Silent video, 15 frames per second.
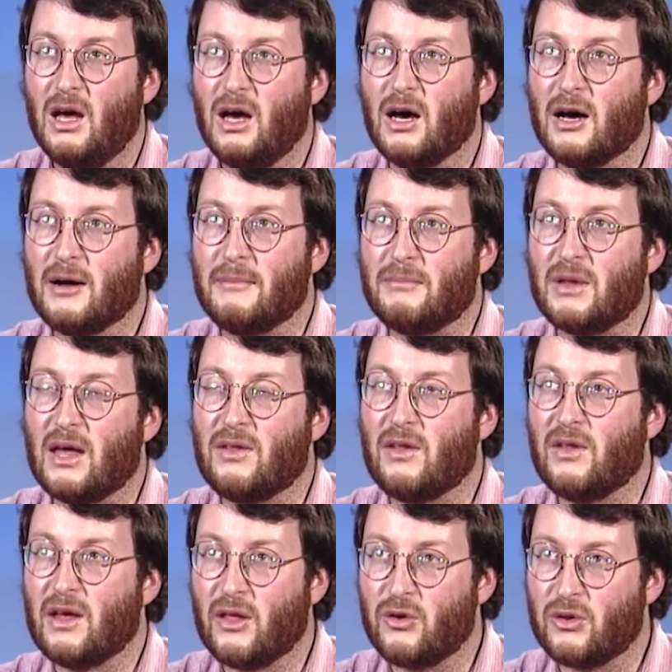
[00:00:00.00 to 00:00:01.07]
And then
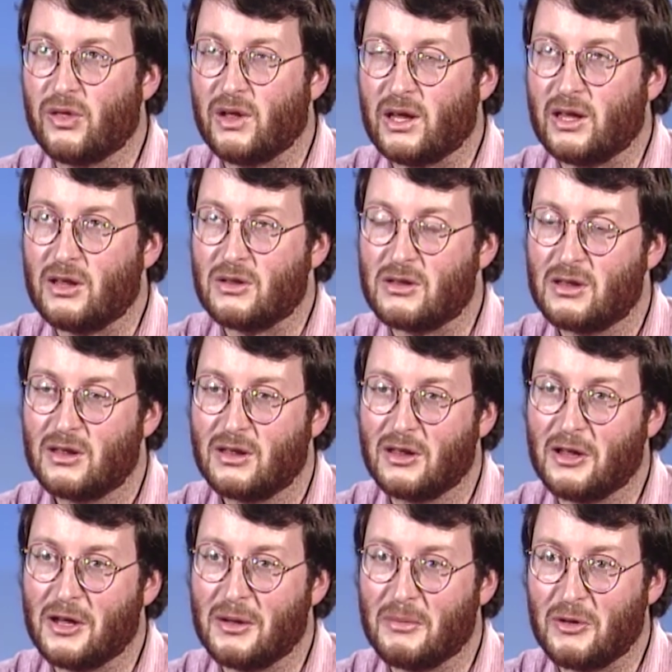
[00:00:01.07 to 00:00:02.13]
the other thing is,
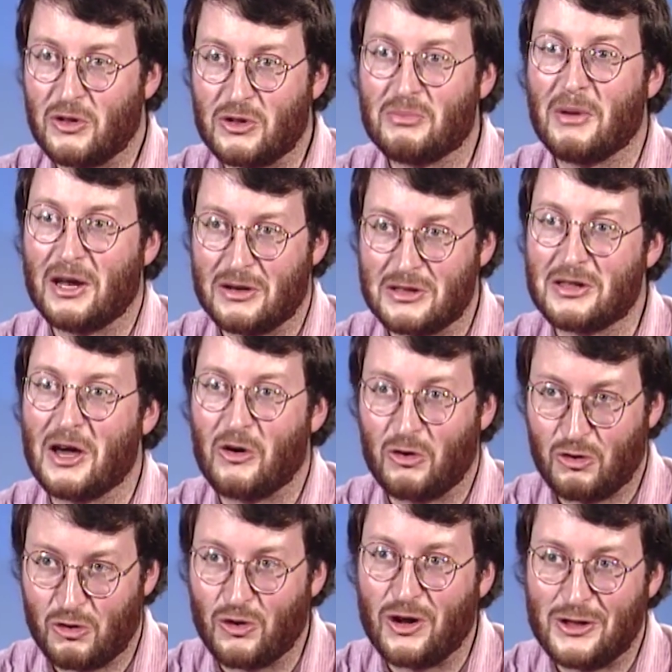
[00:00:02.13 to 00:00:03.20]
and this might sound
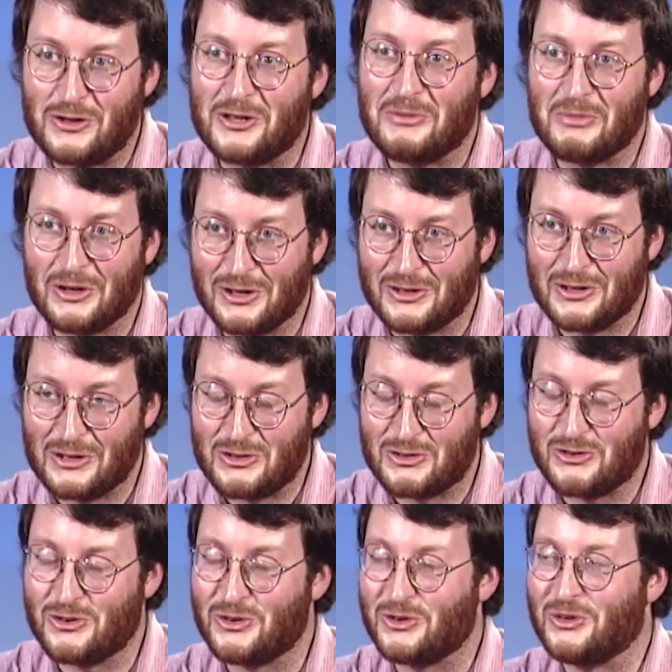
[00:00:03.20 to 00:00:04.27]
crazy, but it's
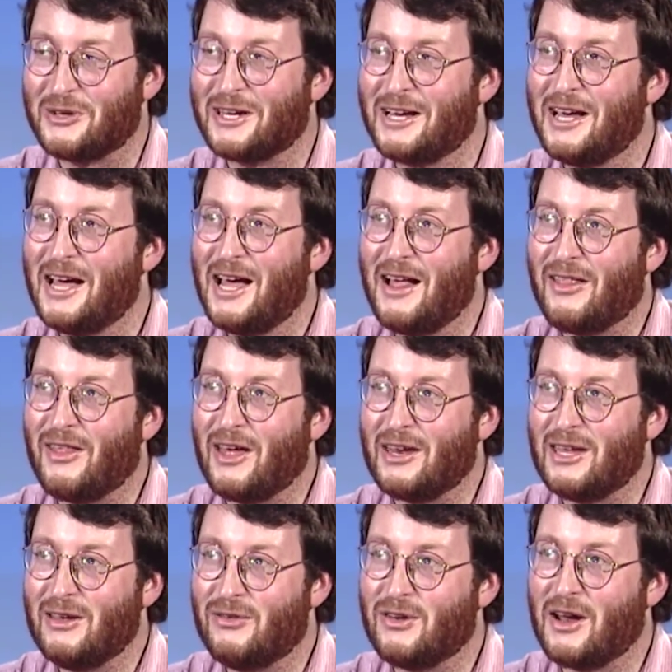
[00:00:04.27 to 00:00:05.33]
true, that
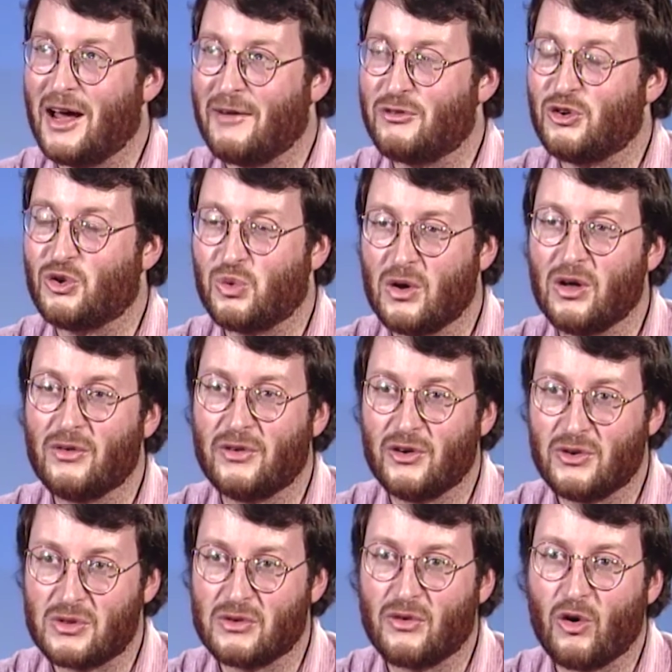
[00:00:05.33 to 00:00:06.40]
even after 12
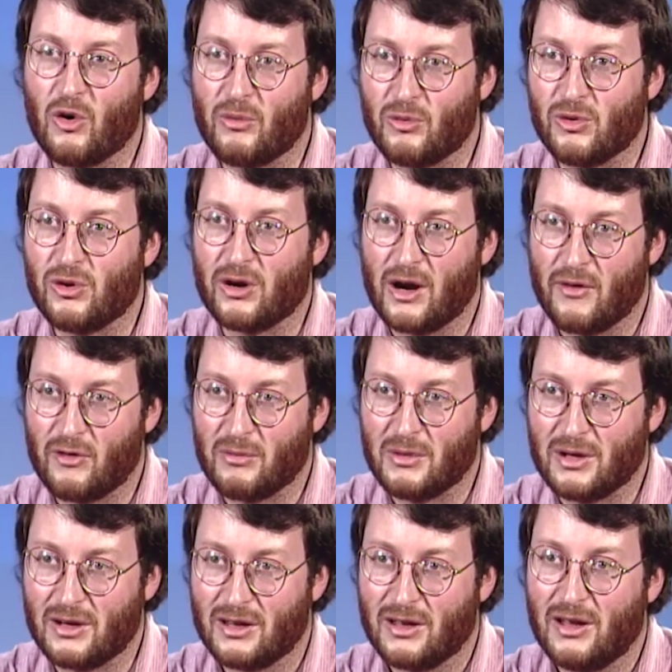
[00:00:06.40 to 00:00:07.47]
years of home rule
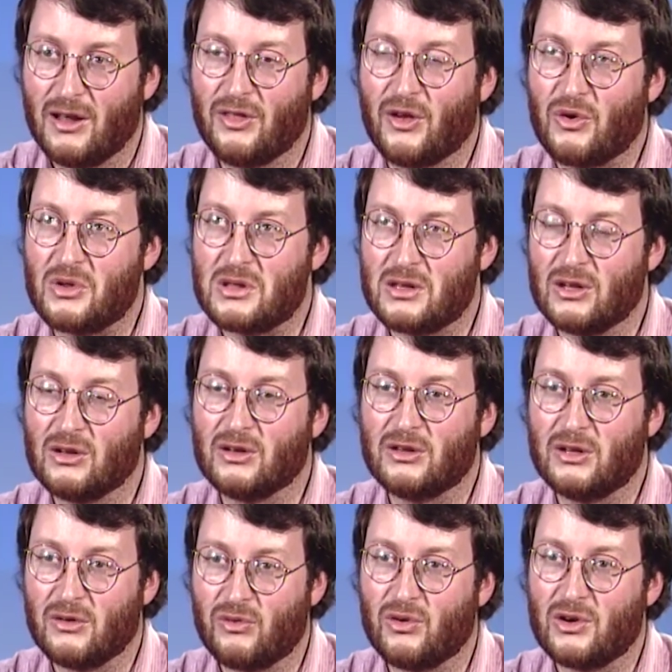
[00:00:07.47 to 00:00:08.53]
government, there are still
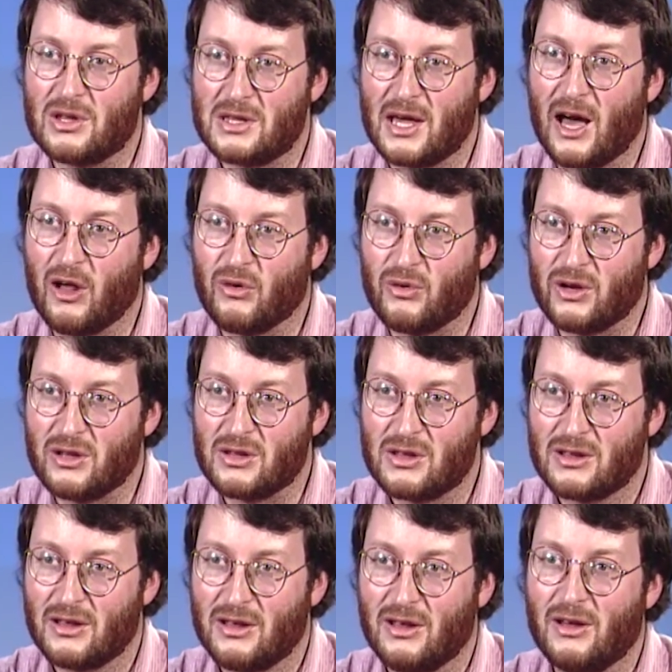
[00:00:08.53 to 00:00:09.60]
different salaries
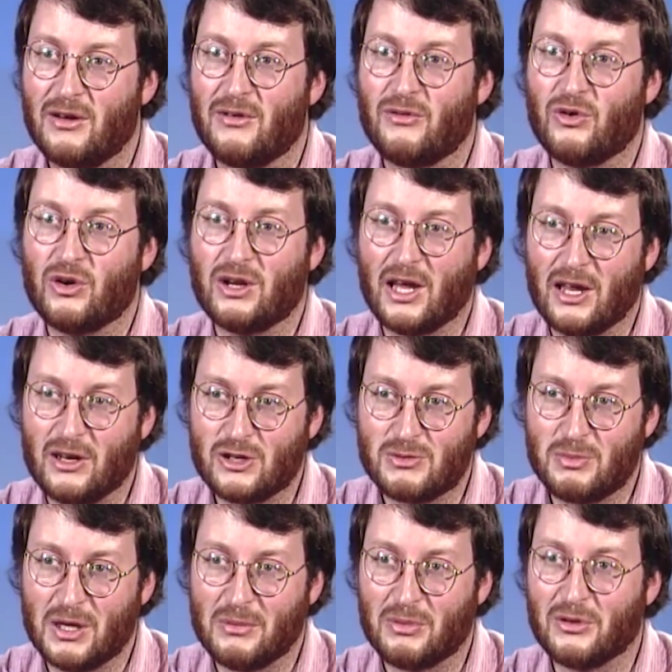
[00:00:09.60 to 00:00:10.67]
for Danish
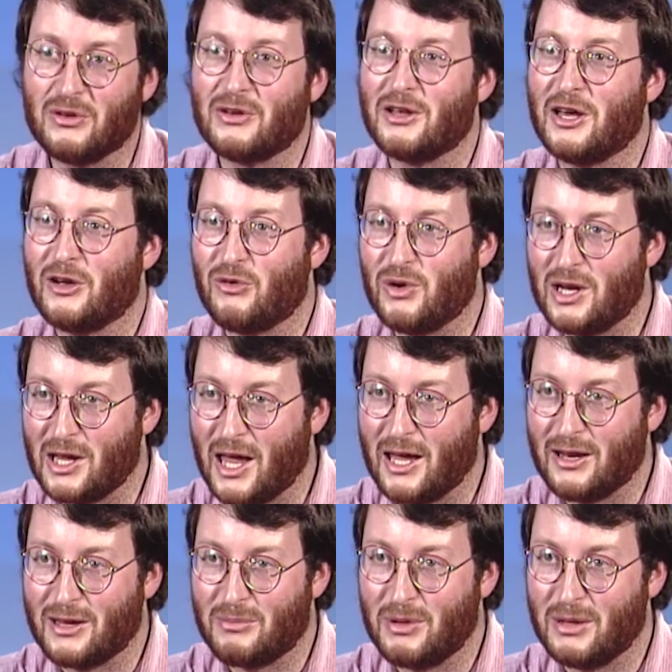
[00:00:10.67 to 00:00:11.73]
people and
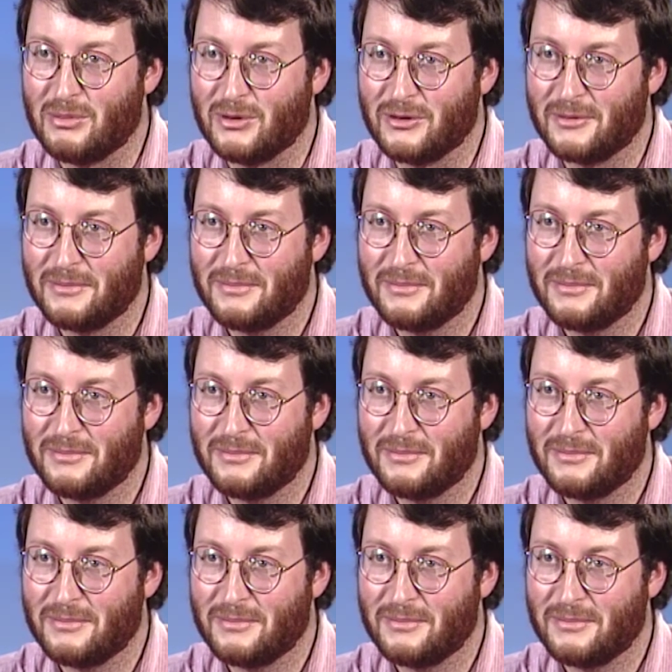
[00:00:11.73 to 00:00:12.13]
Greenlandic people.